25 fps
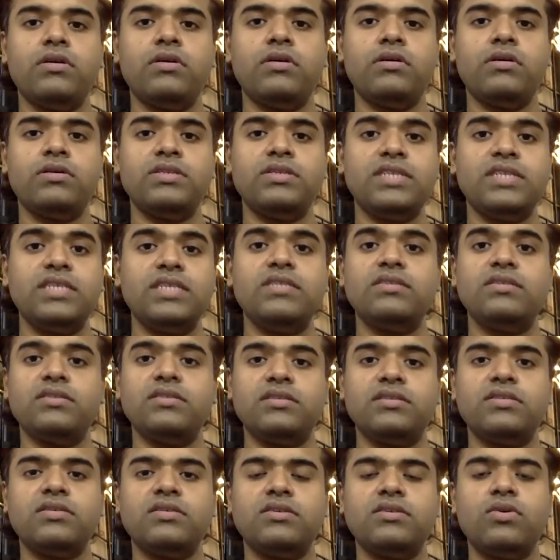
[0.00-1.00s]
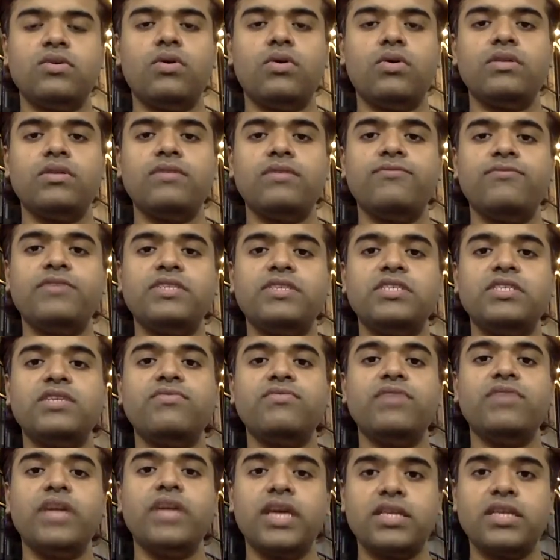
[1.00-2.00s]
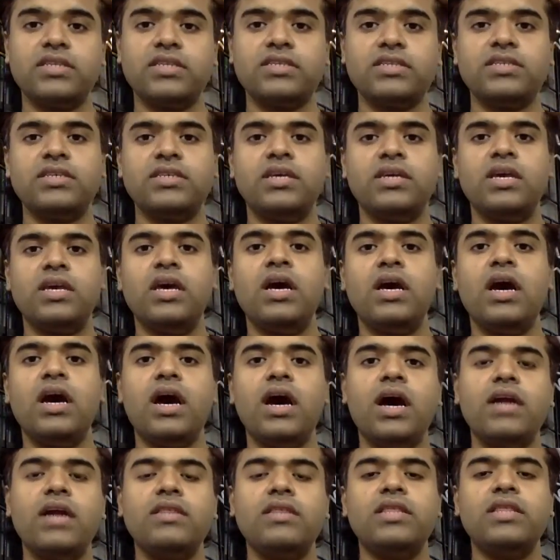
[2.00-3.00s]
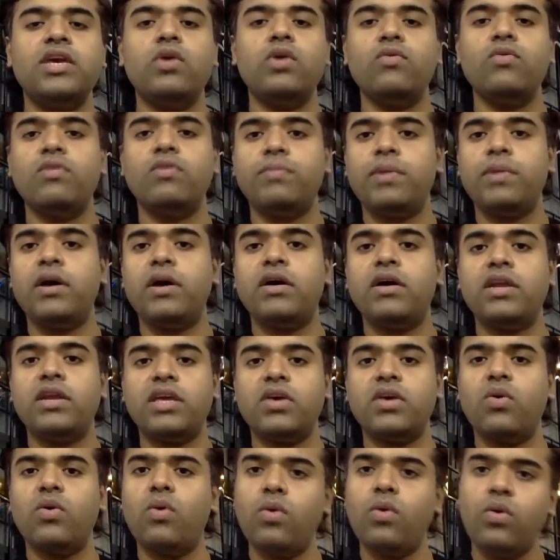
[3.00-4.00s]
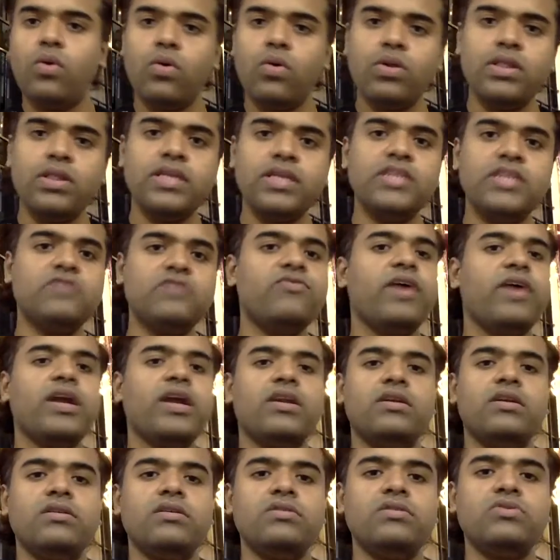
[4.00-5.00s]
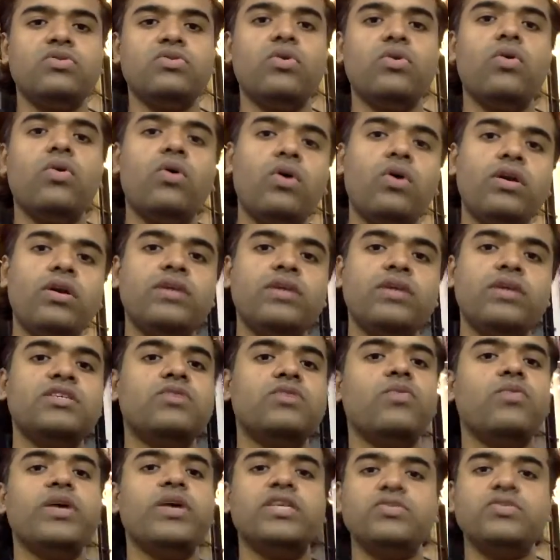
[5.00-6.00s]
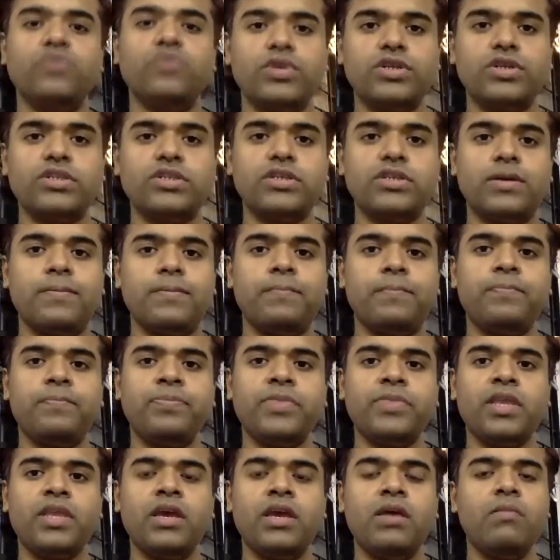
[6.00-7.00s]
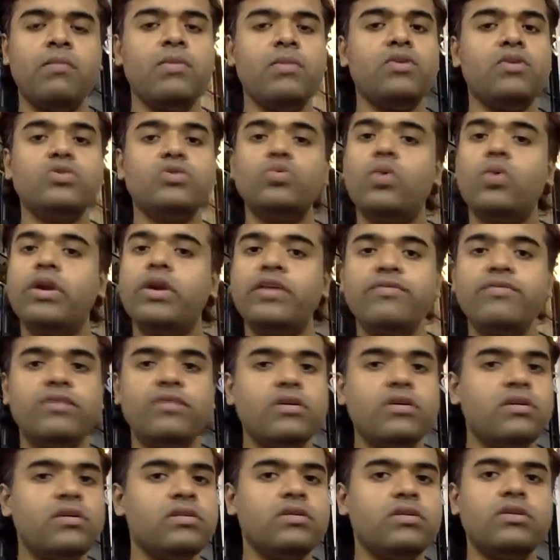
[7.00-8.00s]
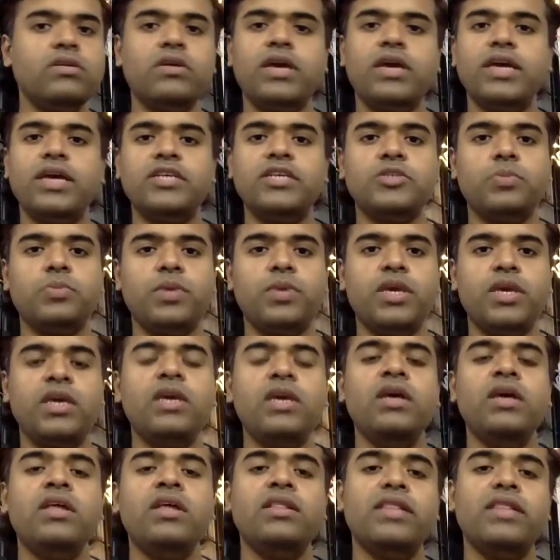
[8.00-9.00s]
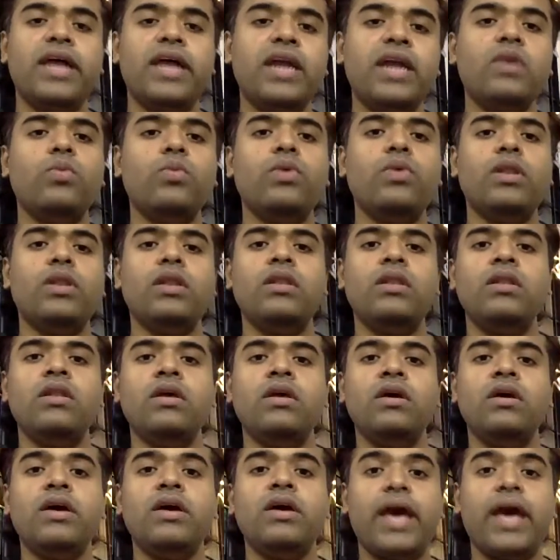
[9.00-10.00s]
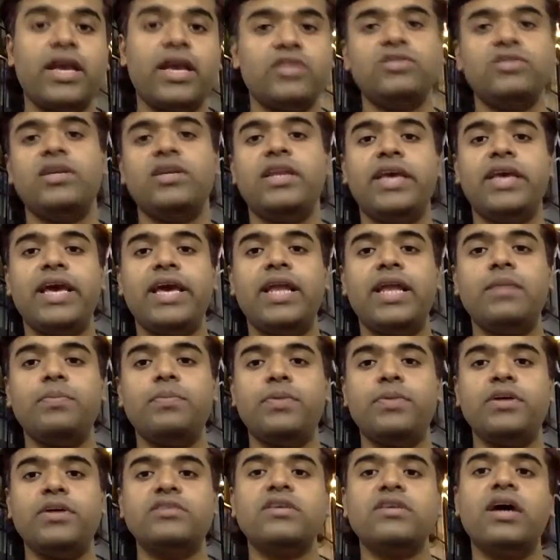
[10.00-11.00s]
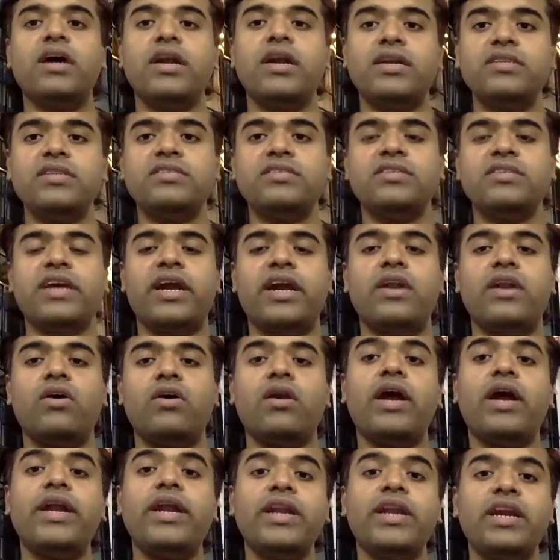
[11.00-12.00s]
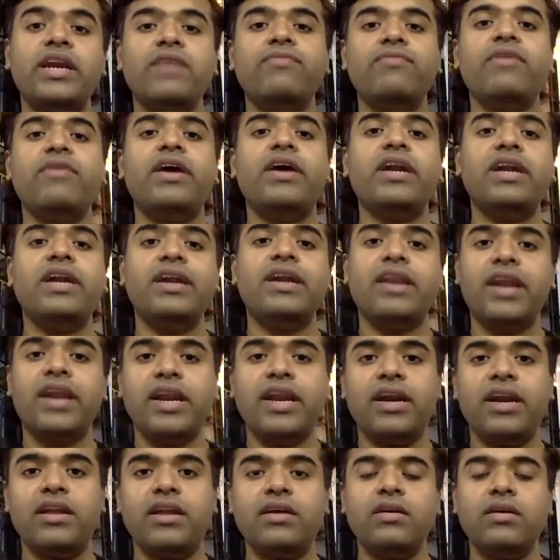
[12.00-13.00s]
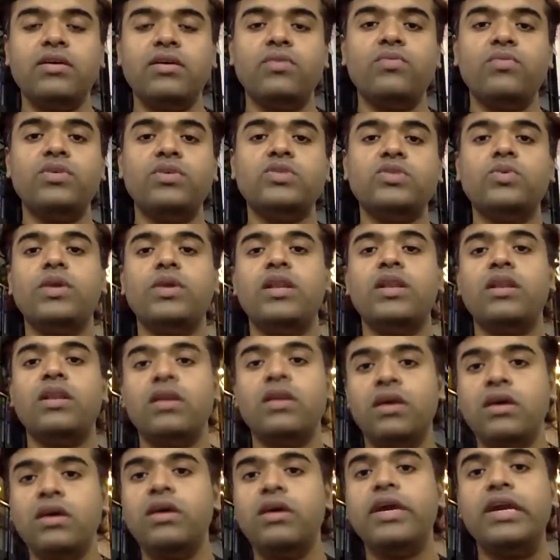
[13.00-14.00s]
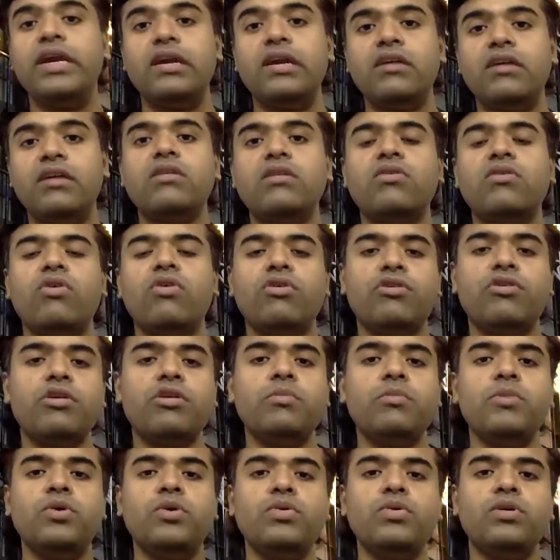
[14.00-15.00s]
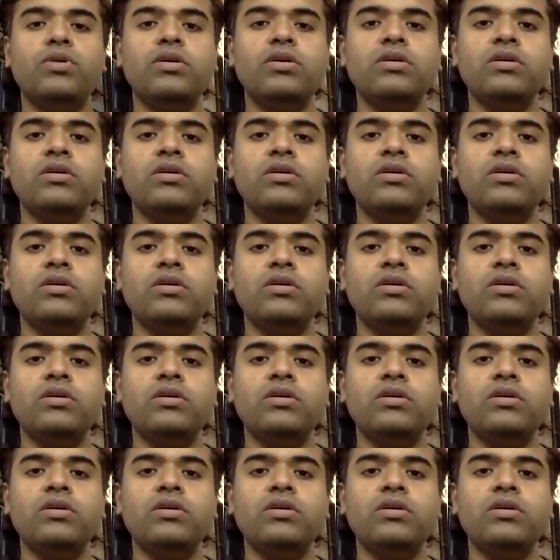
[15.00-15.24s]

seasons or the festive dates, are they overpowering all these factors, or is it vice versa? Because whatever the case be, that will actually help us understand or identify a trend which will in turn contribute